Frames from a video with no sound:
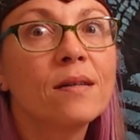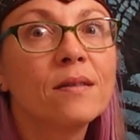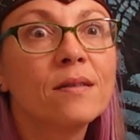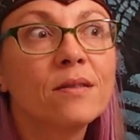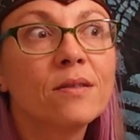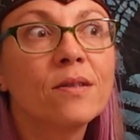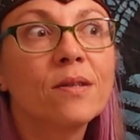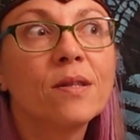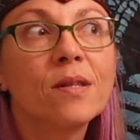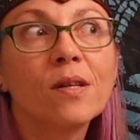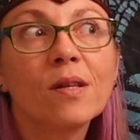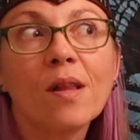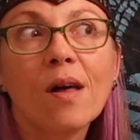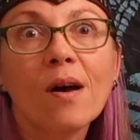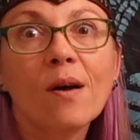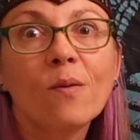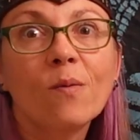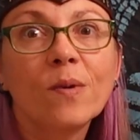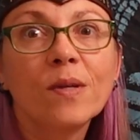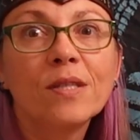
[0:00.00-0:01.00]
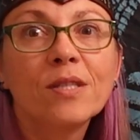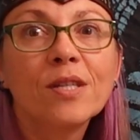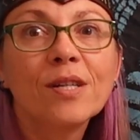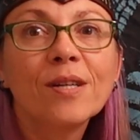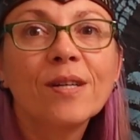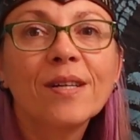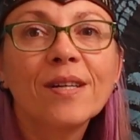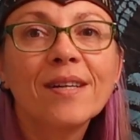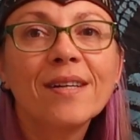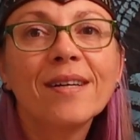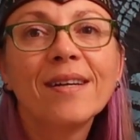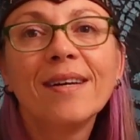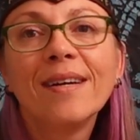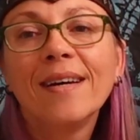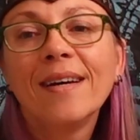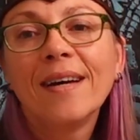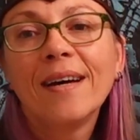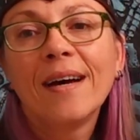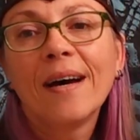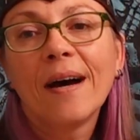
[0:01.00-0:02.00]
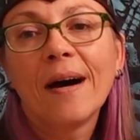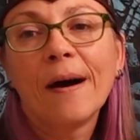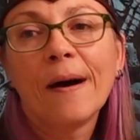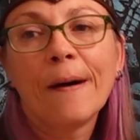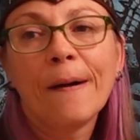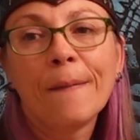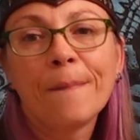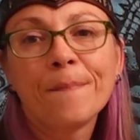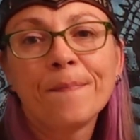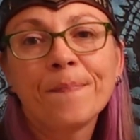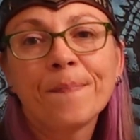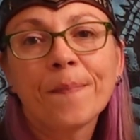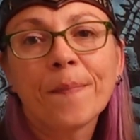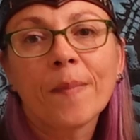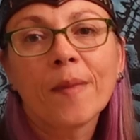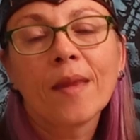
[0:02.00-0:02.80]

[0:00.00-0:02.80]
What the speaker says: during the long winter. And